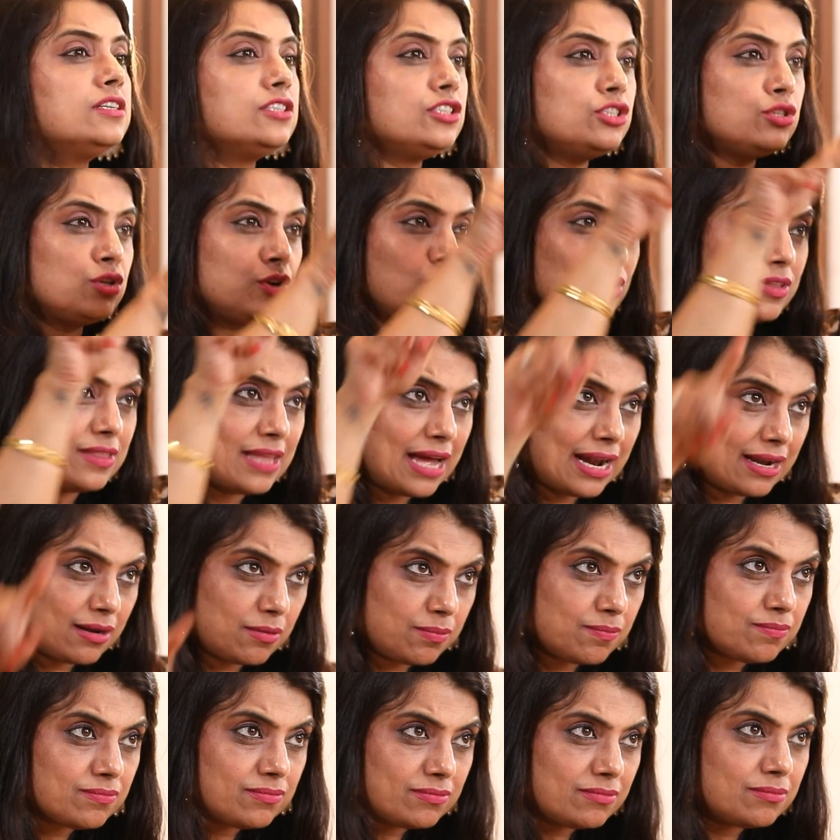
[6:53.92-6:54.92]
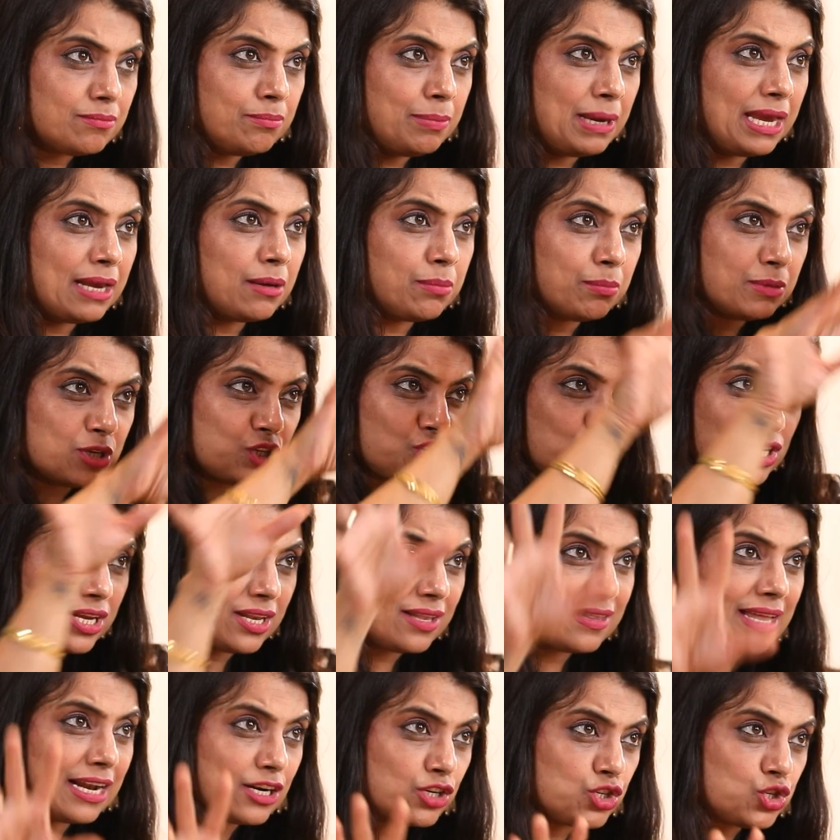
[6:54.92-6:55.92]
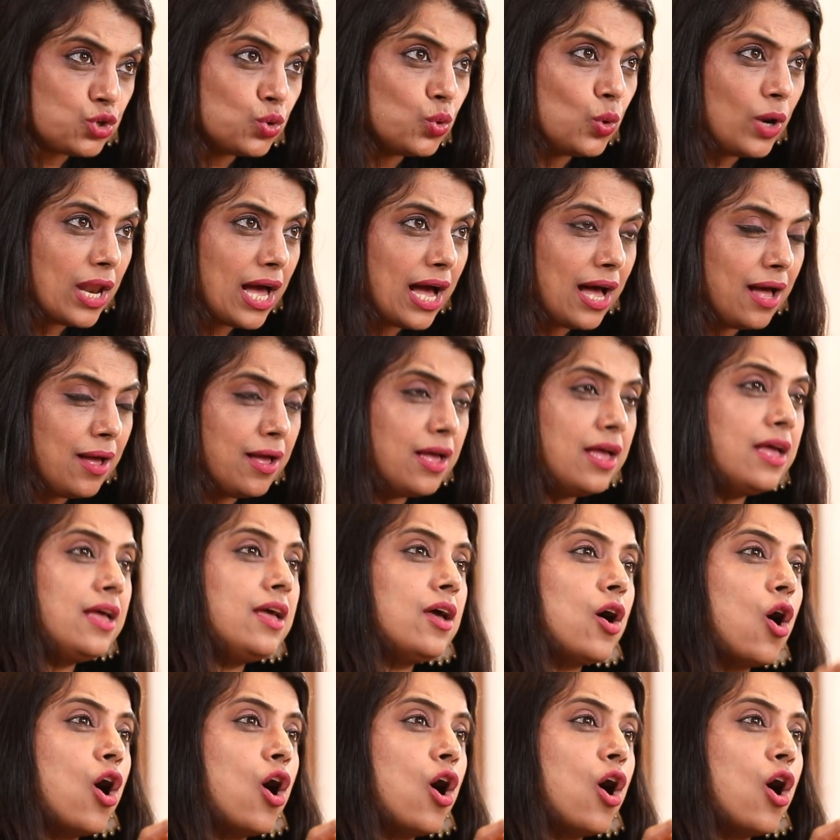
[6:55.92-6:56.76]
You know that big machine, that jhula,